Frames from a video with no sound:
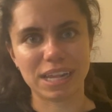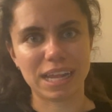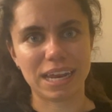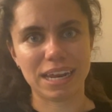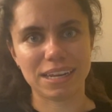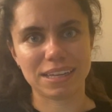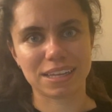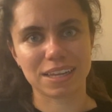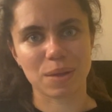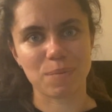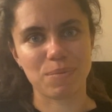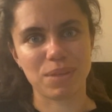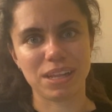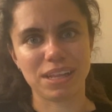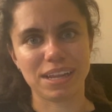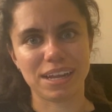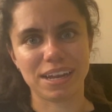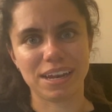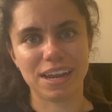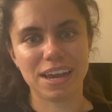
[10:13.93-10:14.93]
that it's something
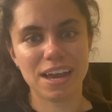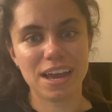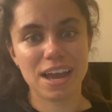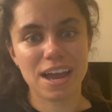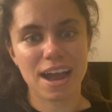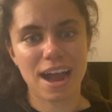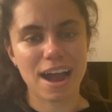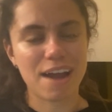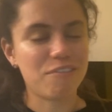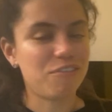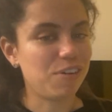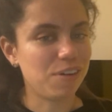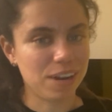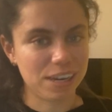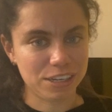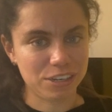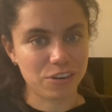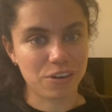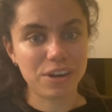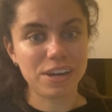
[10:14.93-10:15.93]
that I've really
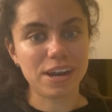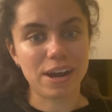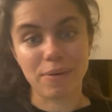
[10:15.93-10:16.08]
enjoyed.